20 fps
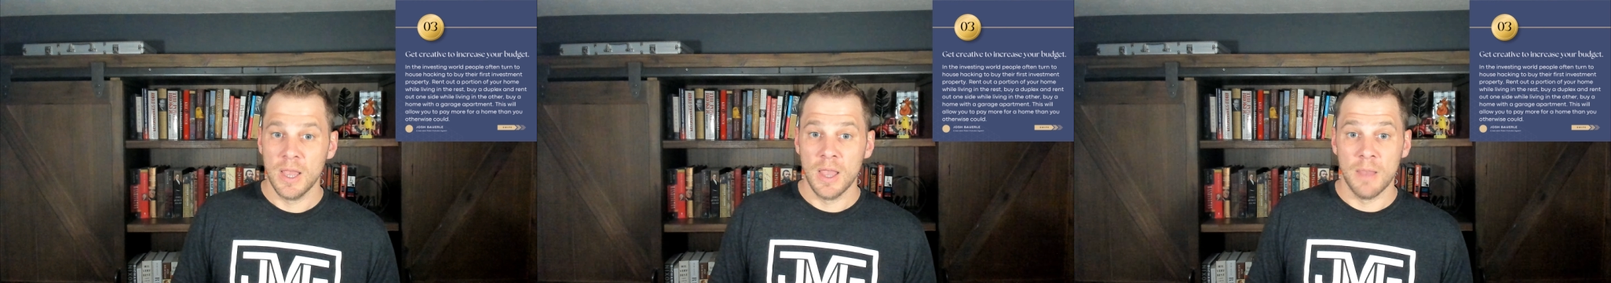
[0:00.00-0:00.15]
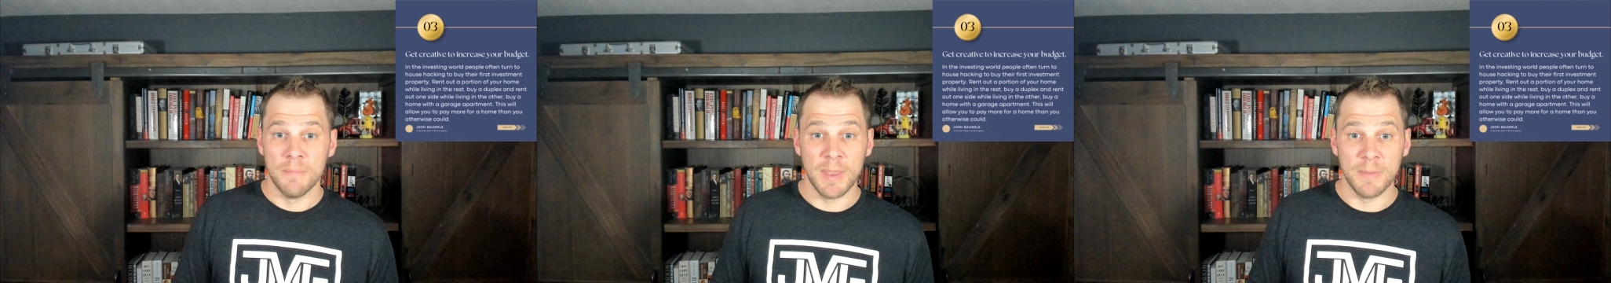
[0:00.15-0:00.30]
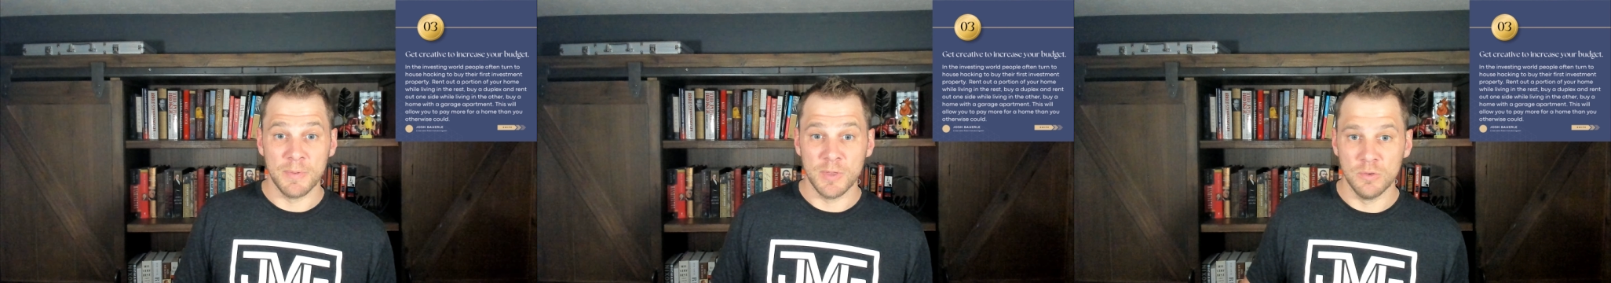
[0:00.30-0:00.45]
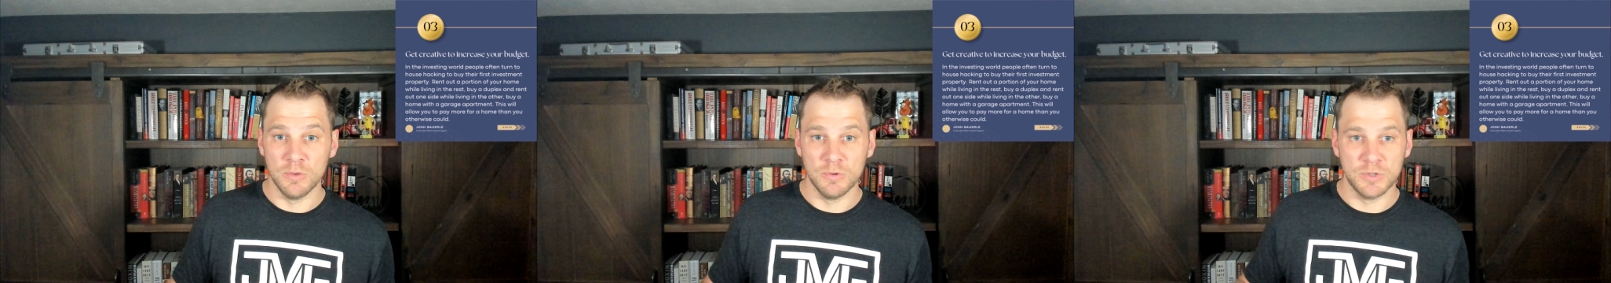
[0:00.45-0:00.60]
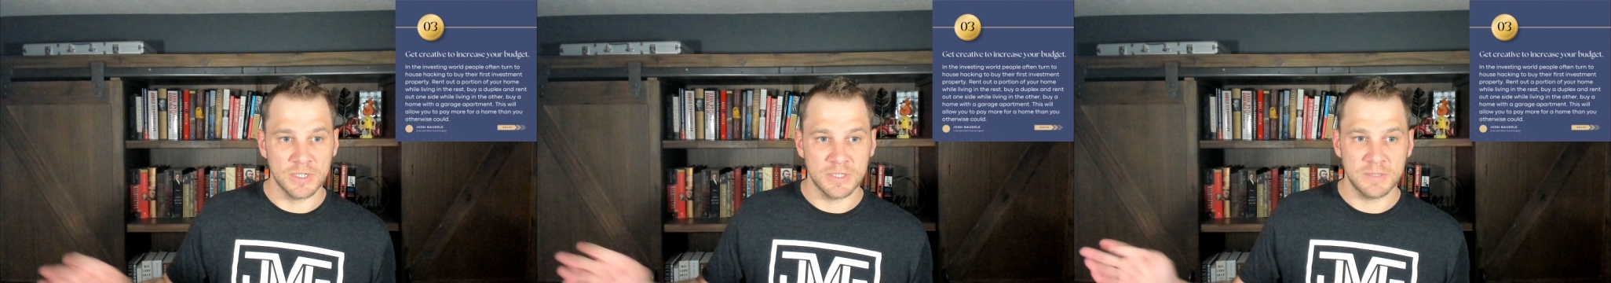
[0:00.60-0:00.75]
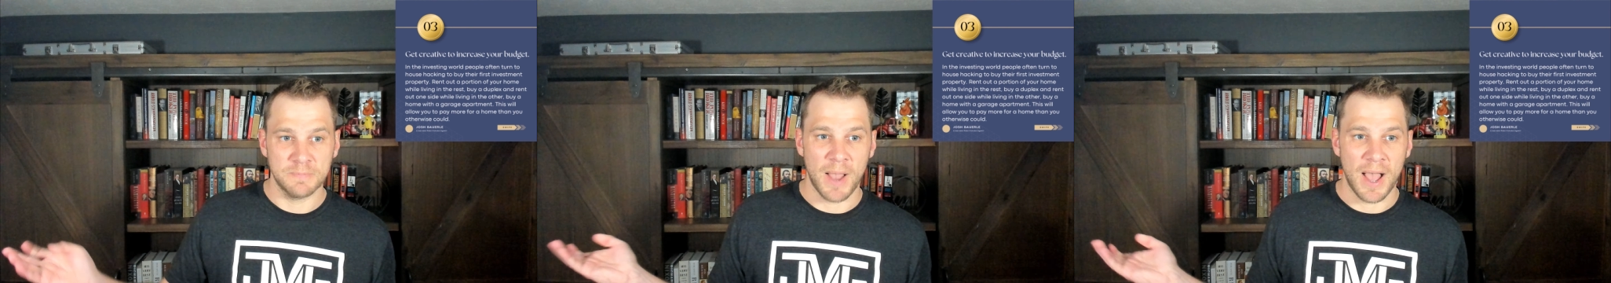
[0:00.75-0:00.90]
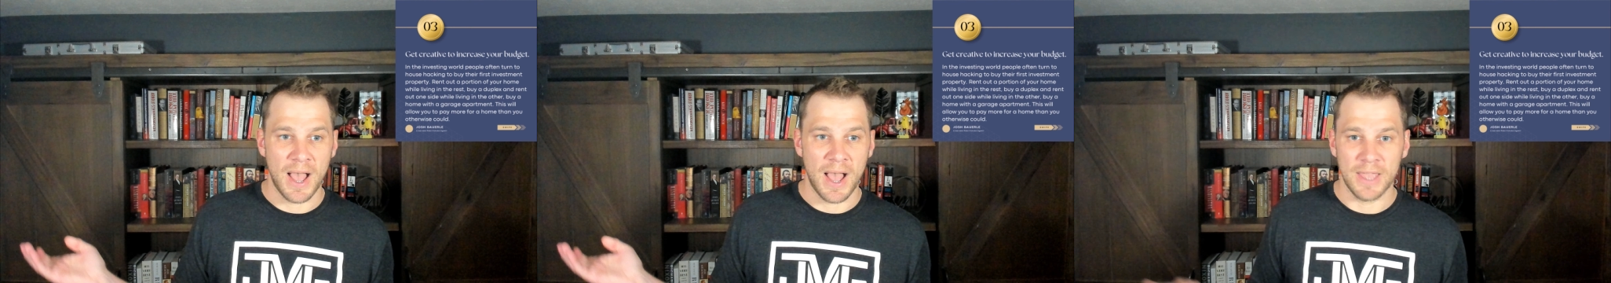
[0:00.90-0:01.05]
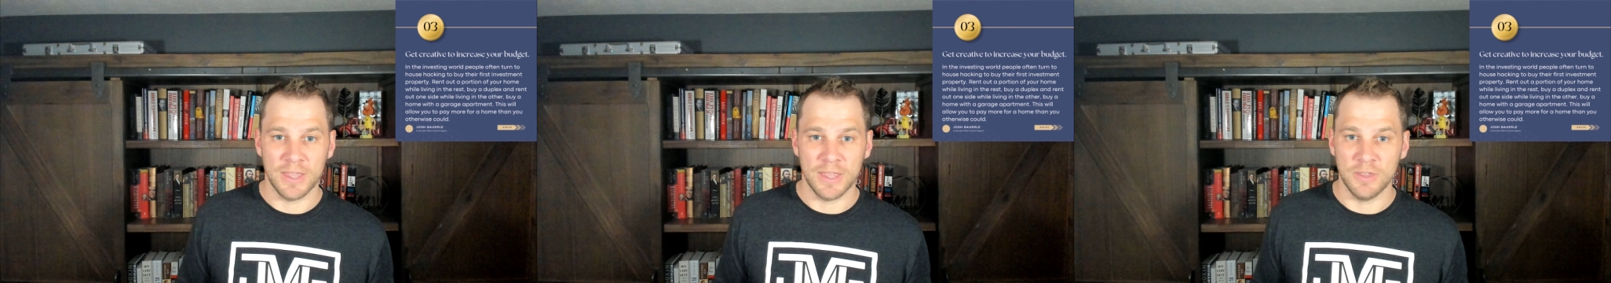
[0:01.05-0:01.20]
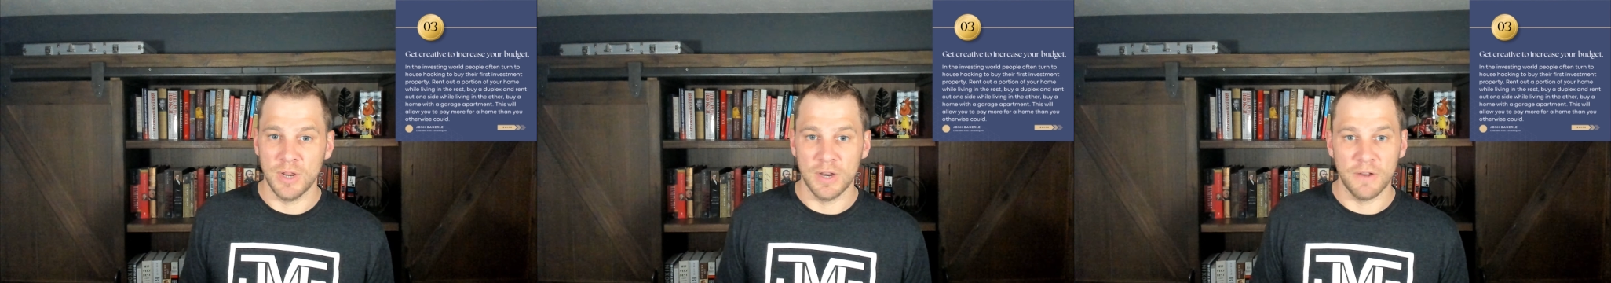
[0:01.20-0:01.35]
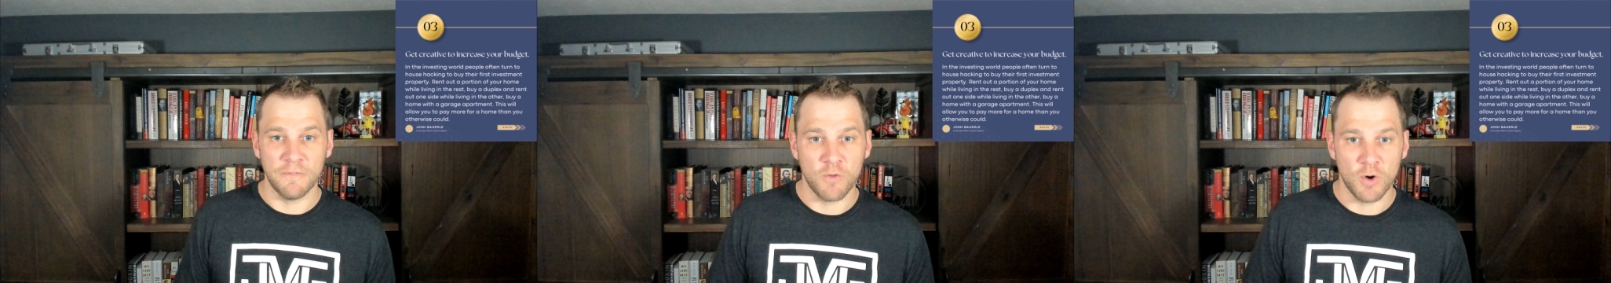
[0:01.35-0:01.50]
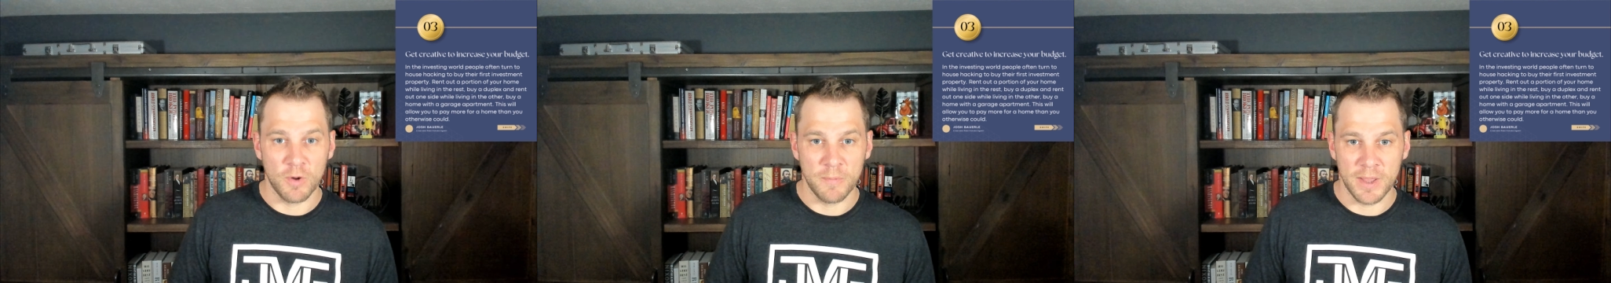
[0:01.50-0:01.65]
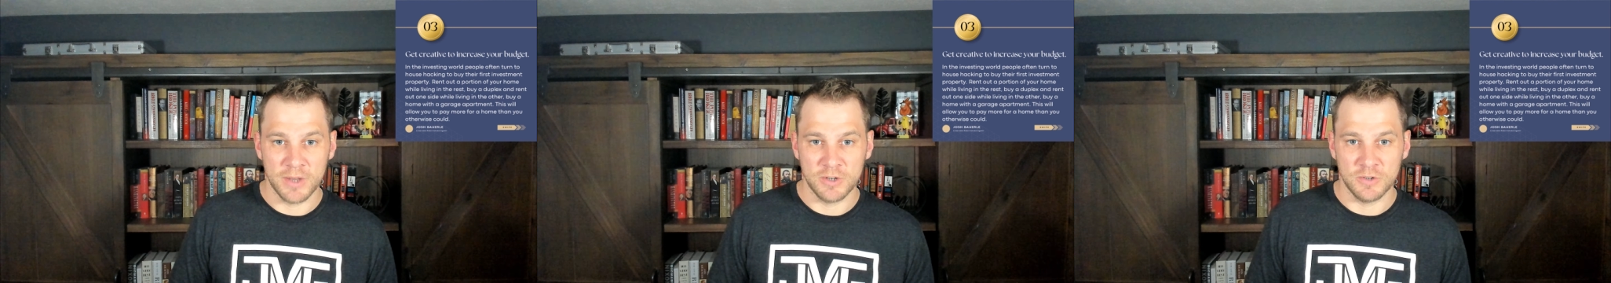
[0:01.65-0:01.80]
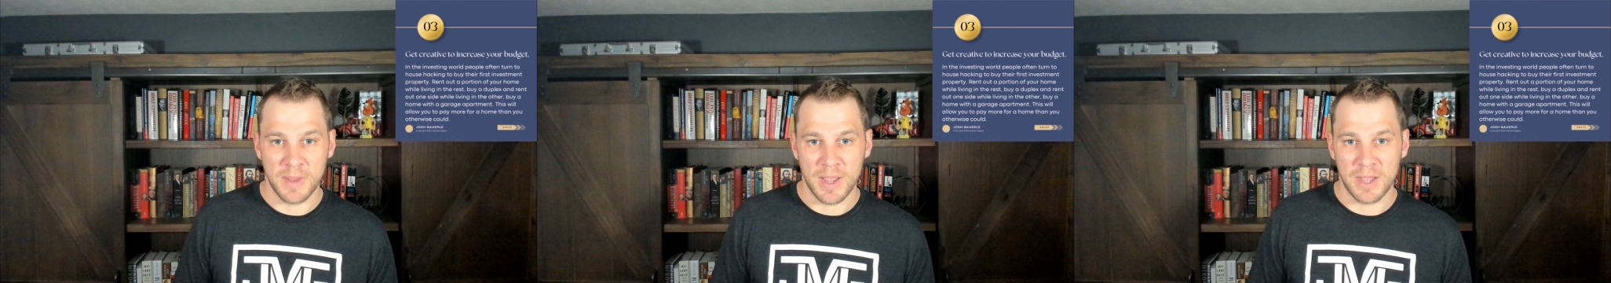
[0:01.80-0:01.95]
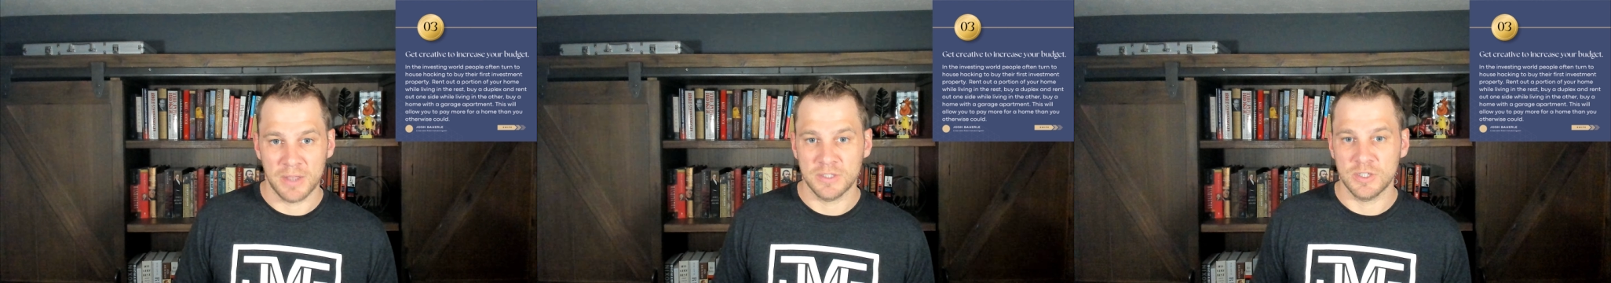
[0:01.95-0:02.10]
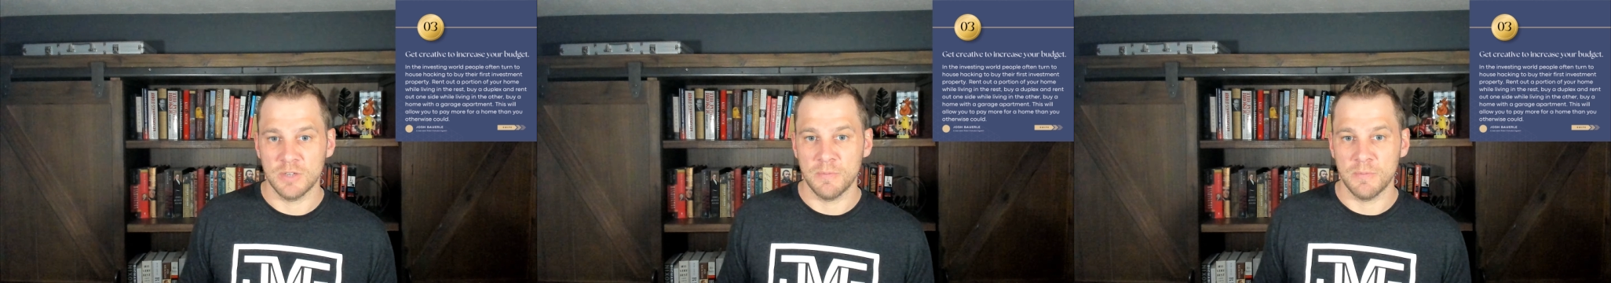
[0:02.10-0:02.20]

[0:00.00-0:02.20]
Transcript: Maybe you just you need a 4-bedroom house,